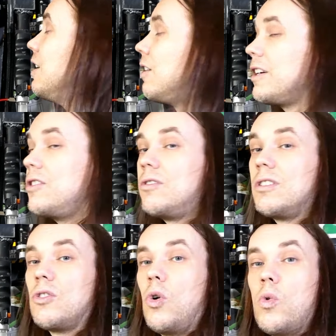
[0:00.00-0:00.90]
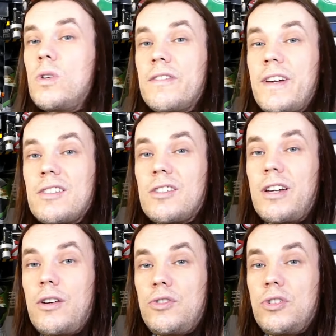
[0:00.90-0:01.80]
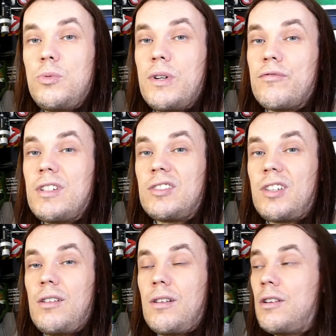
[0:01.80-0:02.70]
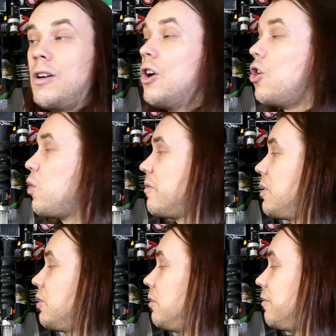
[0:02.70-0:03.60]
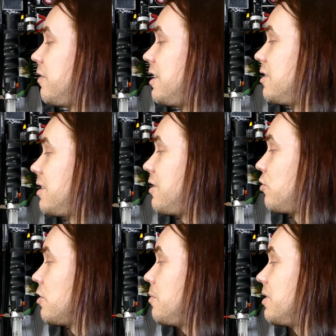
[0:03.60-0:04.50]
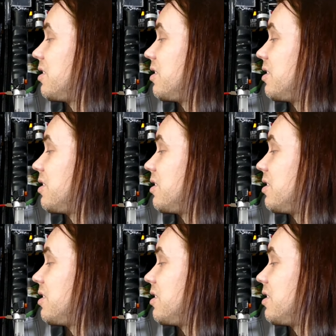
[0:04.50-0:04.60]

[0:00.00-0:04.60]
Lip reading: I use this at all the events I go to, whether it's solo or with my good friends, our group, the